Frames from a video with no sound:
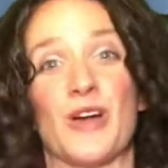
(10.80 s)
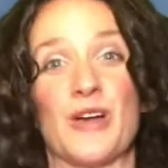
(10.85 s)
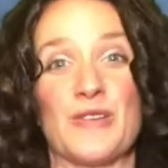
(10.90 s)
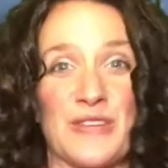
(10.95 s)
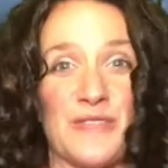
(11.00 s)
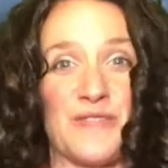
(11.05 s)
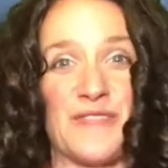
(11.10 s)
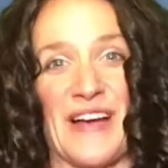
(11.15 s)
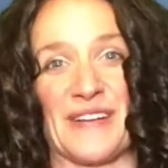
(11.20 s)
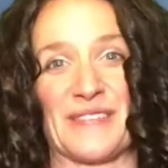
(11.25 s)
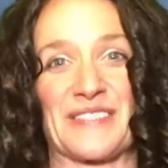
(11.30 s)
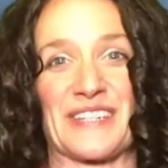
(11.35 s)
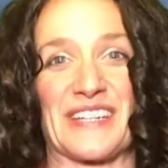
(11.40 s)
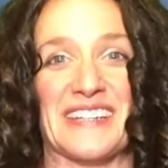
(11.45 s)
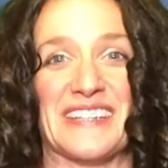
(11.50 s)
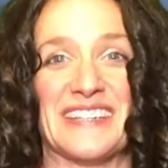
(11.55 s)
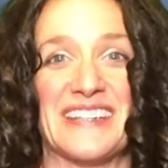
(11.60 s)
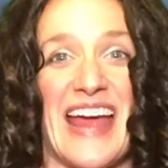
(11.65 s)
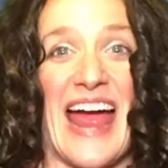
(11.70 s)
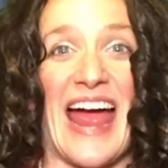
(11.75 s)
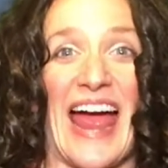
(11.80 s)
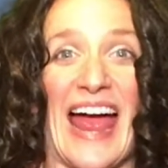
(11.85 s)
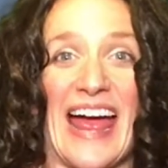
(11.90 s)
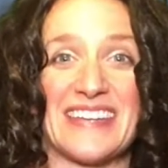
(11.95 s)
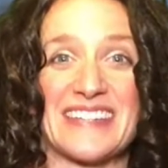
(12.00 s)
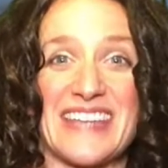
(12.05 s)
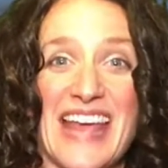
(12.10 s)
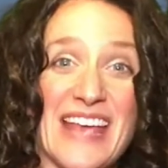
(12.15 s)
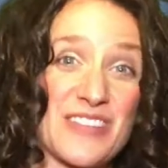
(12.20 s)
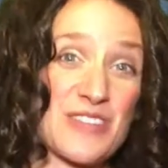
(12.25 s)
Rosie Fountain,
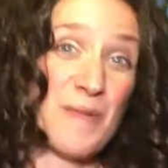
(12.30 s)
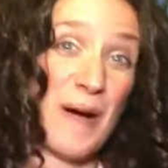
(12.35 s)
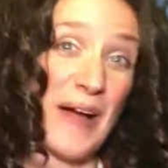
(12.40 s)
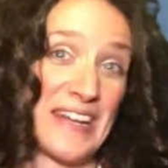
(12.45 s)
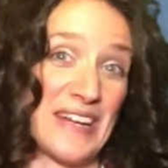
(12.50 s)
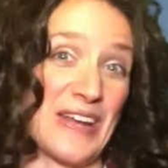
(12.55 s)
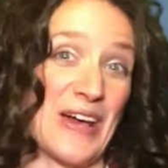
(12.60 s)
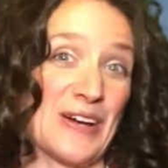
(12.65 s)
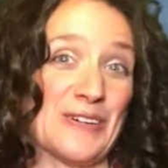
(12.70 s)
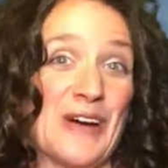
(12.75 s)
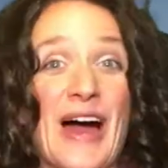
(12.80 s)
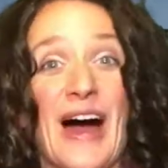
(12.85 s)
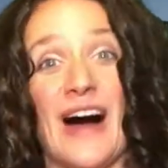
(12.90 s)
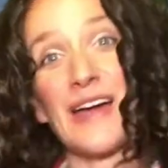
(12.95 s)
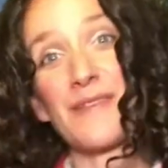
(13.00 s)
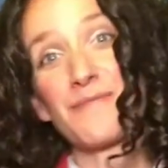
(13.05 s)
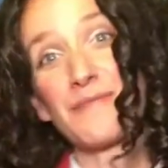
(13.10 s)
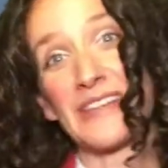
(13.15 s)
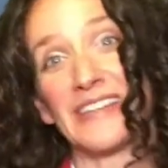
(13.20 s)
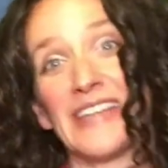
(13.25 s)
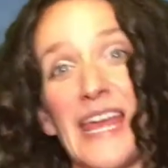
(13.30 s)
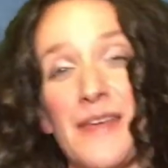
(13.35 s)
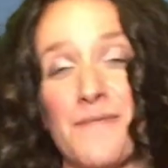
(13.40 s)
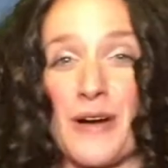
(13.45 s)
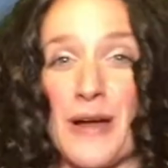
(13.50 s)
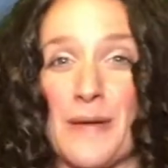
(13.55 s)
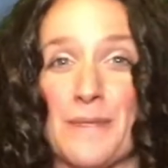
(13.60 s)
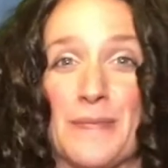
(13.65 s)
and as you might know, I'm the Labour